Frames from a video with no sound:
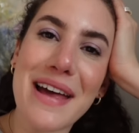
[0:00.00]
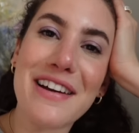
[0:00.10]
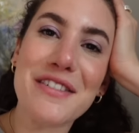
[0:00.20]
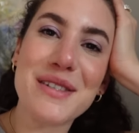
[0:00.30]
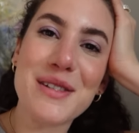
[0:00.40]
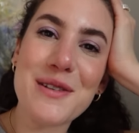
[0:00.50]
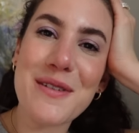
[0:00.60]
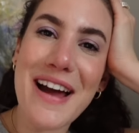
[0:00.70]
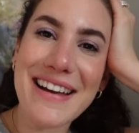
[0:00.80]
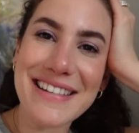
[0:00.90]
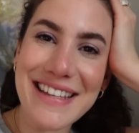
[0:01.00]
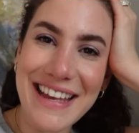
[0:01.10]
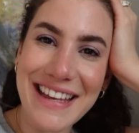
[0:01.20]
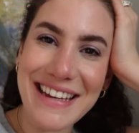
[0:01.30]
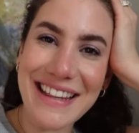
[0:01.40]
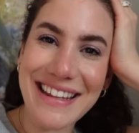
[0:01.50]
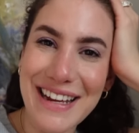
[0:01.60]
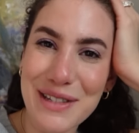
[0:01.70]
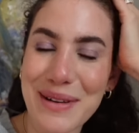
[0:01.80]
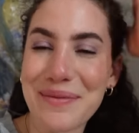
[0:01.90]
And I'll see you guys in in the
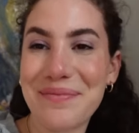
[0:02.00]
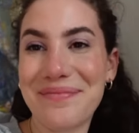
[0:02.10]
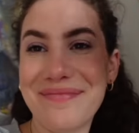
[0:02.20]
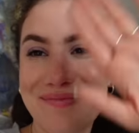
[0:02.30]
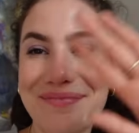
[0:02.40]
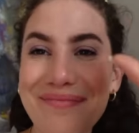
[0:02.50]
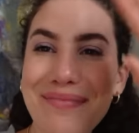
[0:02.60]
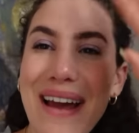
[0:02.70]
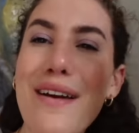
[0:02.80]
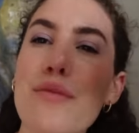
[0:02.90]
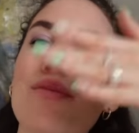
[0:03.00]
next one. Bye.